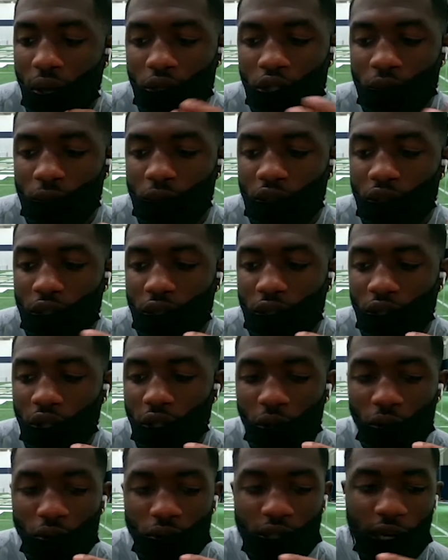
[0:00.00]
just you
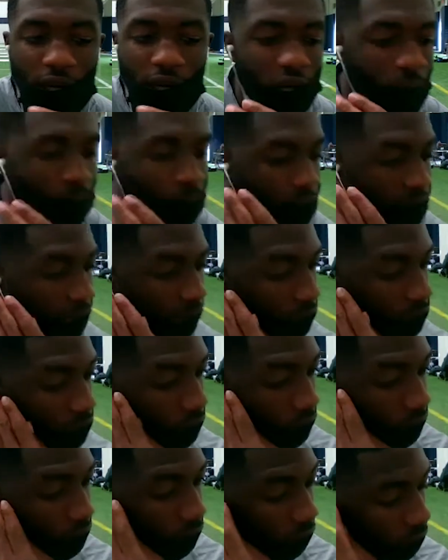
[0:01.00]
know, tightening up the
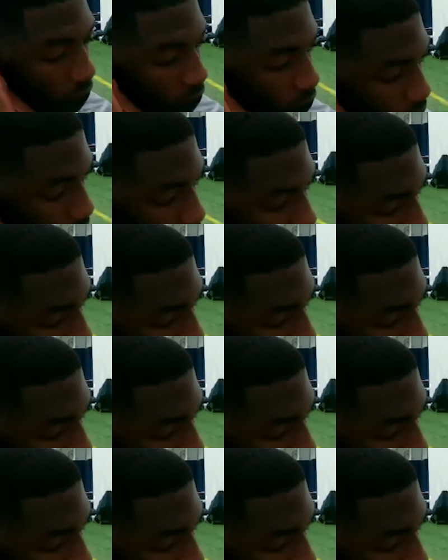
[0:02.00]
technique and